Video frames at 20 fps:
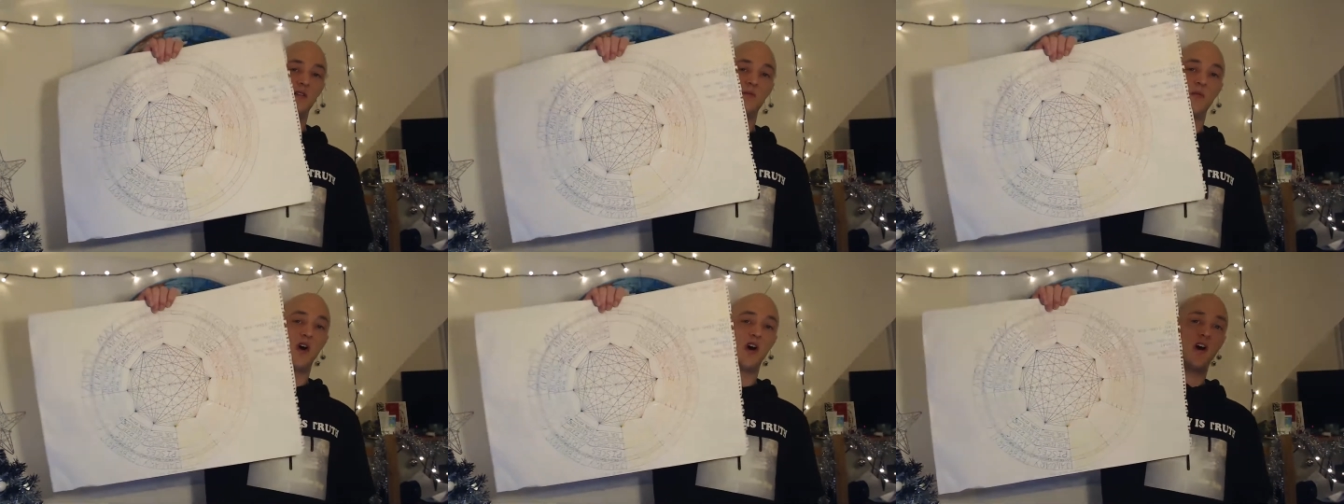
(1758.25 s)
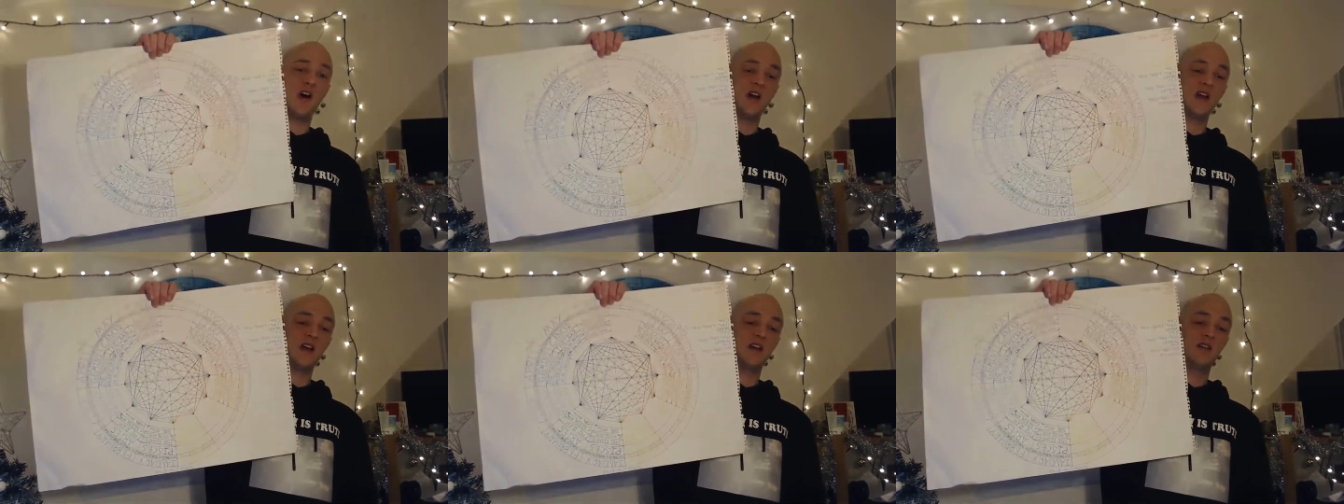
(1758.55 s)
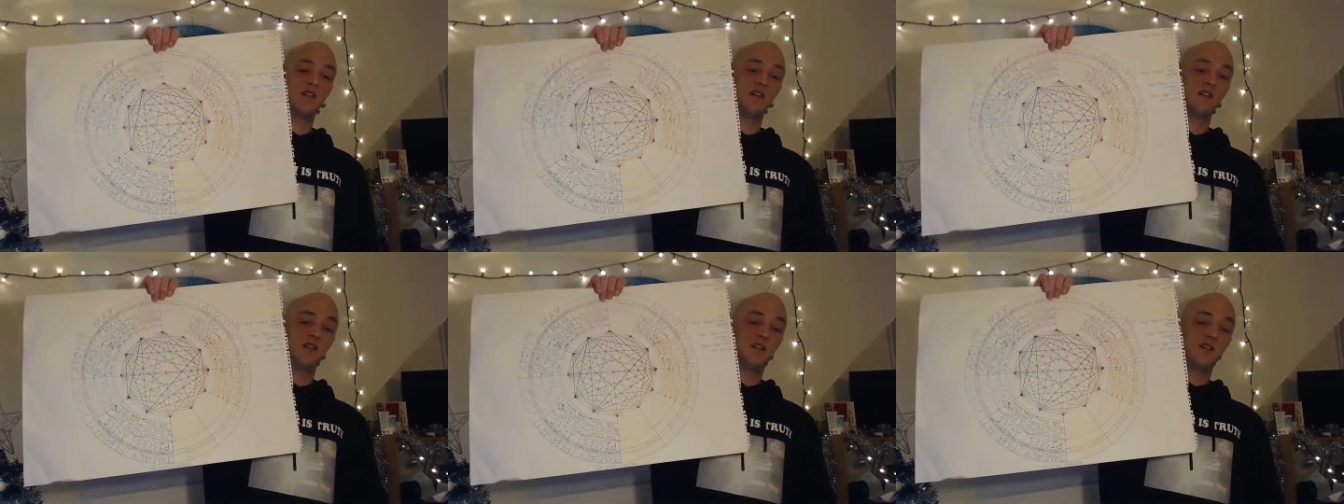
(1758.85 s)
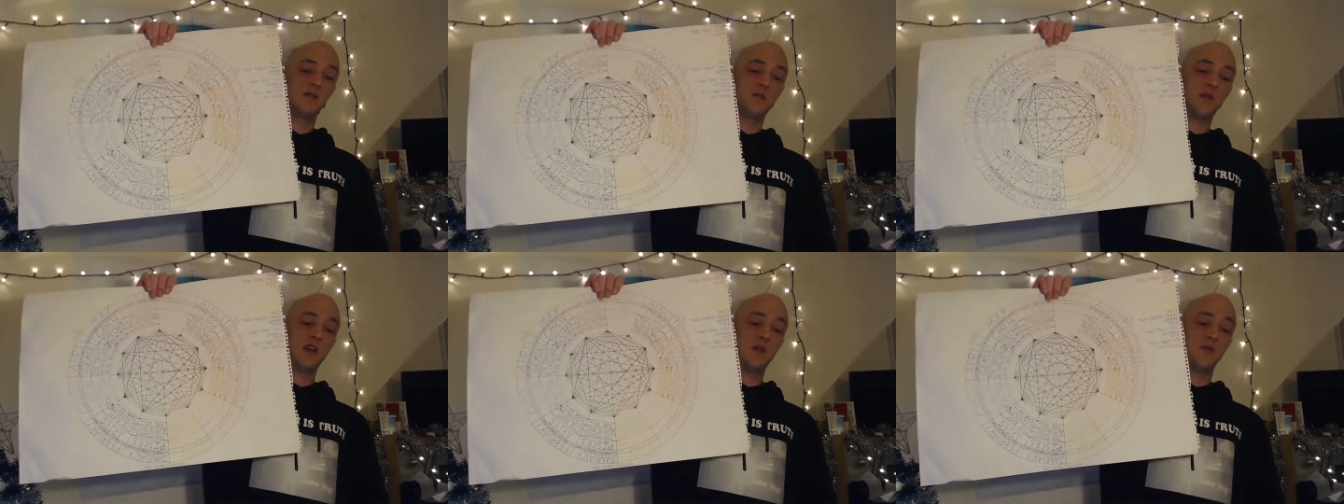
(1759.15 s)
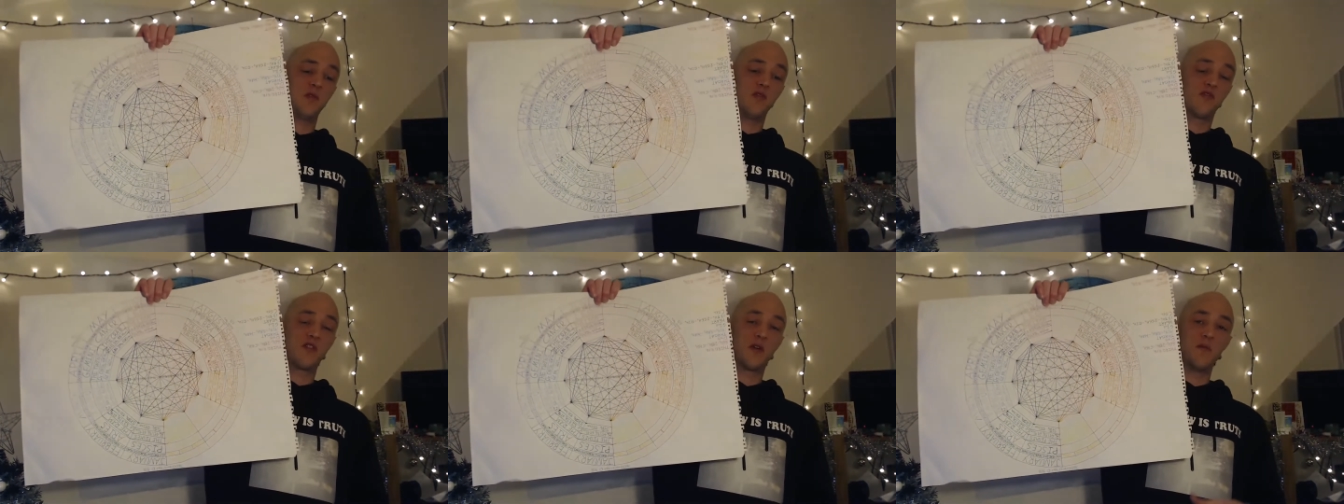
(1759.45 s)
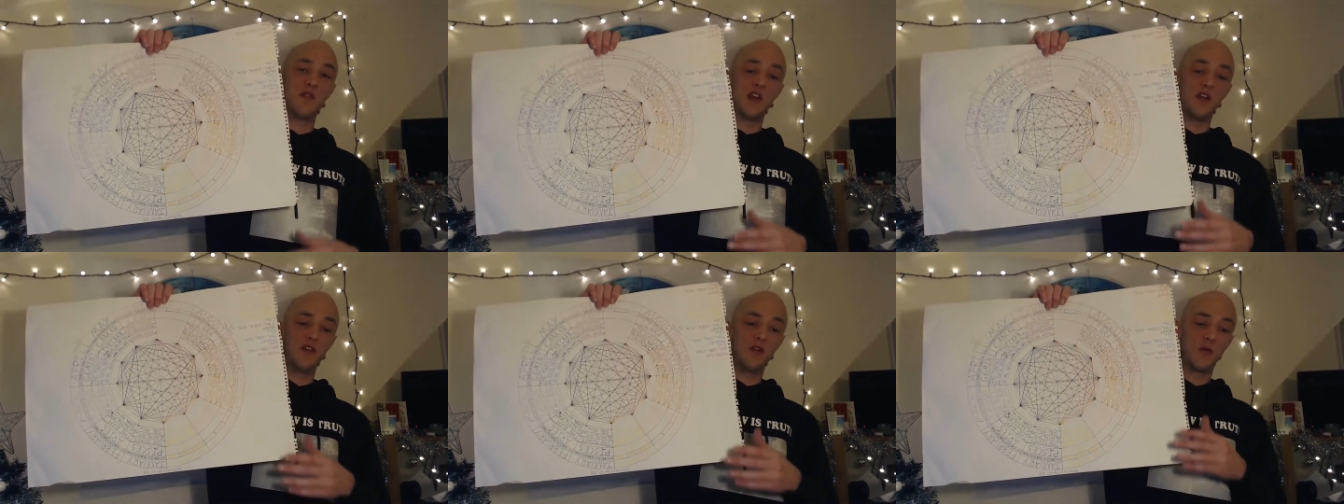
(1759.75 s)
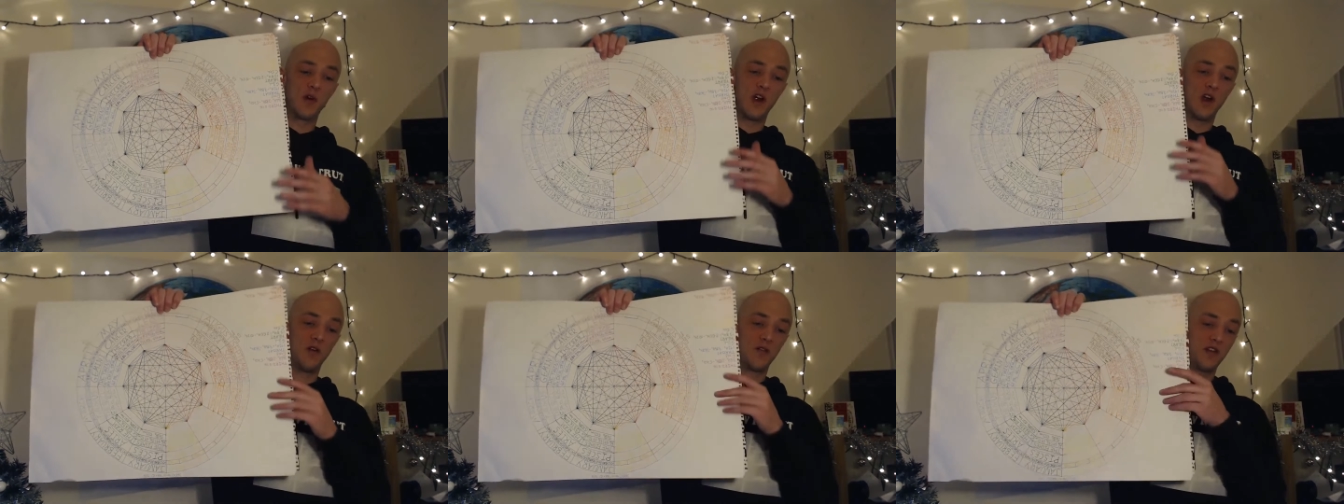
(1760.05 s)
by people from the
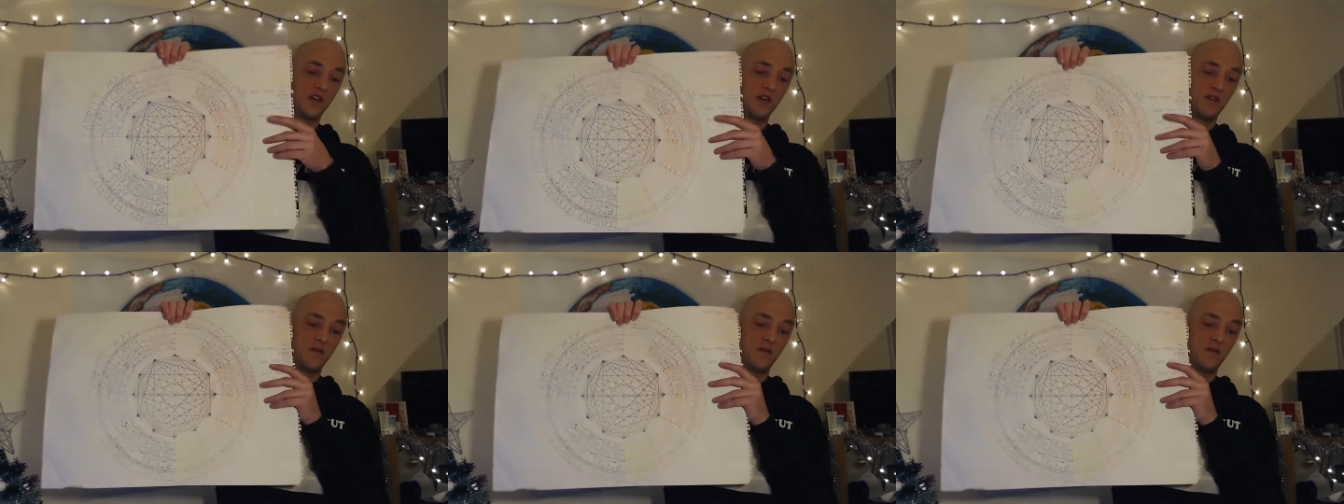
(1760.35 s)
underworld